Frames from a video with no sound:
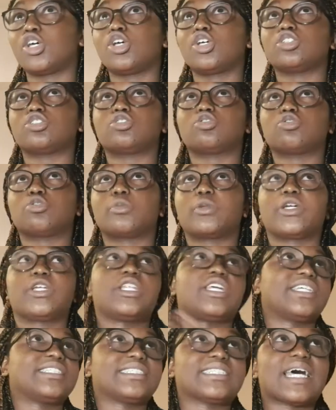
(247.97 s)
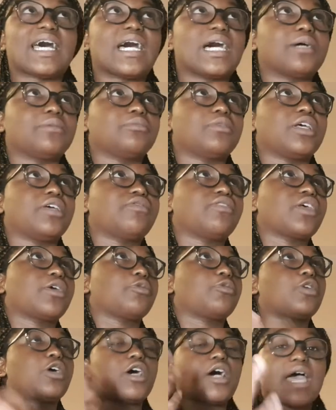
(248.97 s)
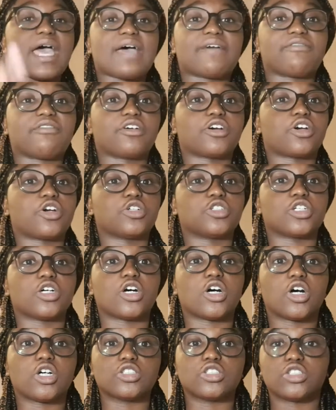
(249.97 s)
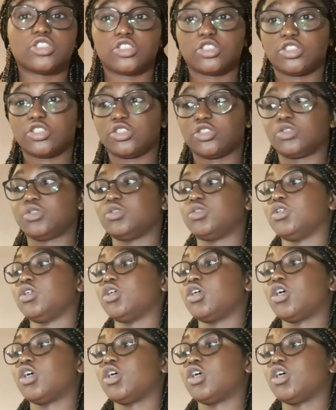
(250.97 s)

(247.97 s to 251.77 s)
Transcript: So normally in exam, if they were ever going to ask you